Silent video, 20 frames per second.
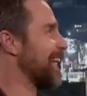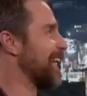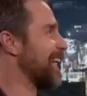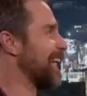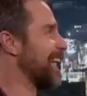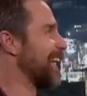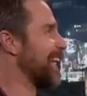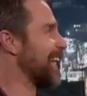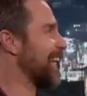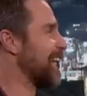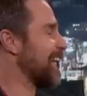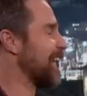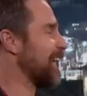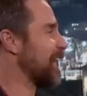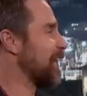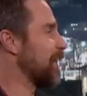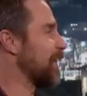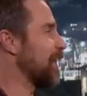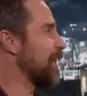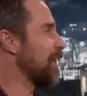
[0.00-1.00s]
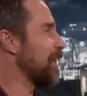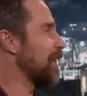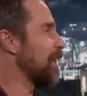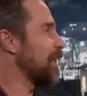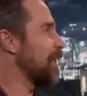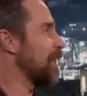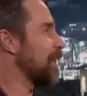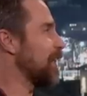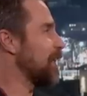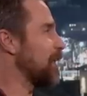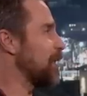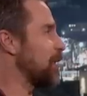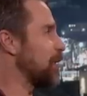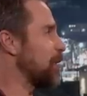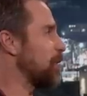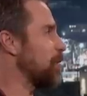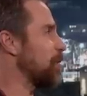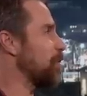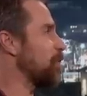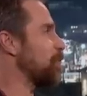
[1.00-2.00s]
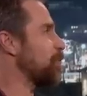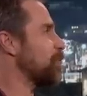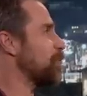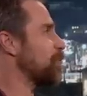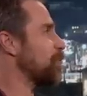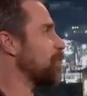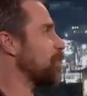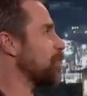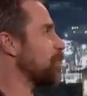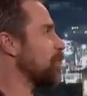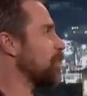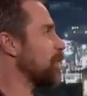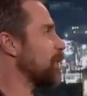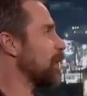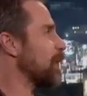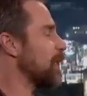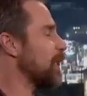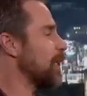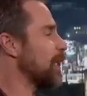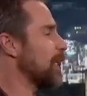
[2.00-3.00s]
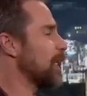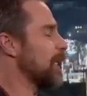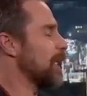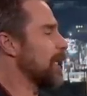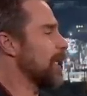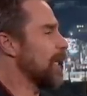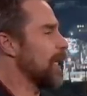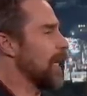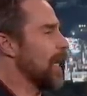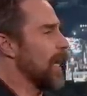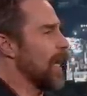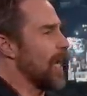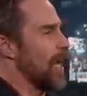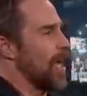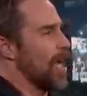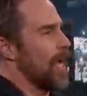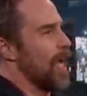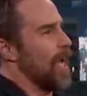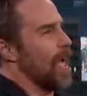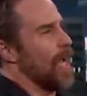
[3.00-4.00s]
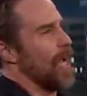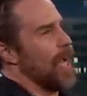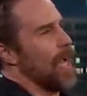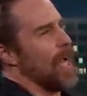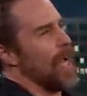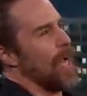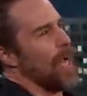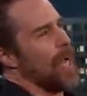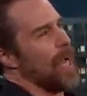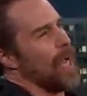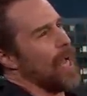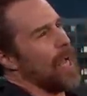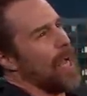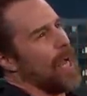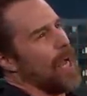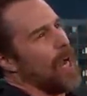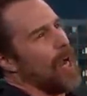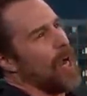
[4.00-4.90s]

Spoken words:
(not speaking)